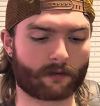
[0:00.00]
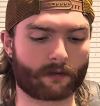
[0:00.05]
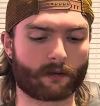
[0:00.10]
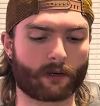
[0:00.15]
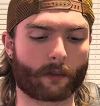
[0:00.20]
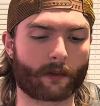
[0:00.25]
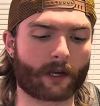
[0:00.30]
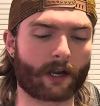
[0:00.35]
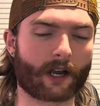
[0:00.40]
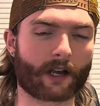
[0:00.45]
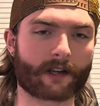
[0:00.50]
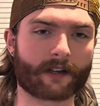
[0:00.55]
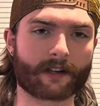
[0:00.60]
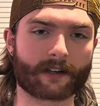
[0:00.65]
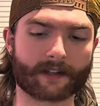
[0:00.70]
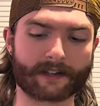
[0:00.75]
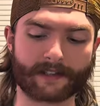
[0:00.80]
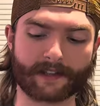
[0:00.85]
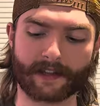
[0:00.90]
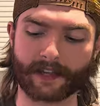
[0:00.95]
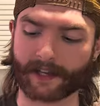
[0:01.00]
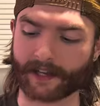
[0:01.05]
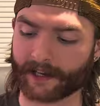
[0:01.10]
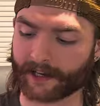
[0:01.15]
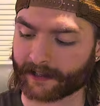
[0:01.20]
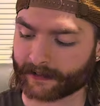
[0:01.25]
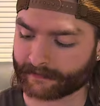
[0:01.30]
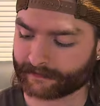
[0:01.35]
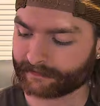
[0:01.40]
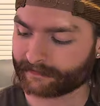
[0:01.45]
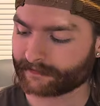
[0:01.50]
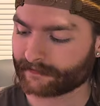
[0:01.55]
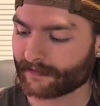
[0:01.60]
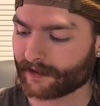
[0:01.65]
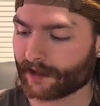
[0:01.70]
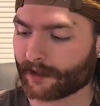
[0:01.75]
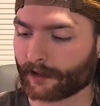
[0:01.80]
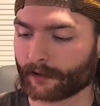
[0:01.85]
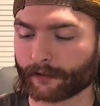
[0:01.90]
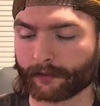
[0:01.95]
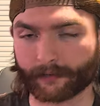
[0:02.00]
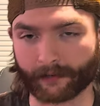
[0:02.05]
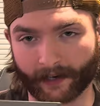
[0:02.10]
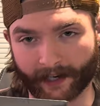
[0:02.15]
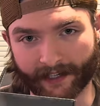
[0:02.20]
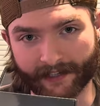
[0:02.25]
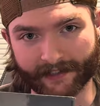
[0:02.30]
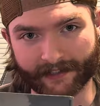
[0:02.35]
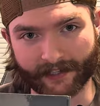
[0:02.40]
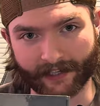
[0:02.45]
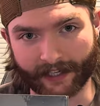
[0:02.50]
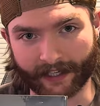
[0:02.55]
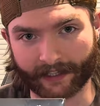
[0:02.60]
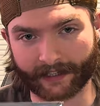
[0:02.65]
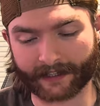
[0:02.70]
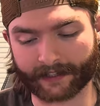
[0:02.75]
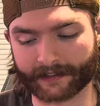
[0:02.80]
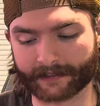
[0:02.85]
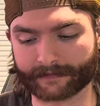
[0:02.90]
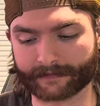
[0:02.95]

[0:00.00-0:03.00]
What we got here is the Fanttik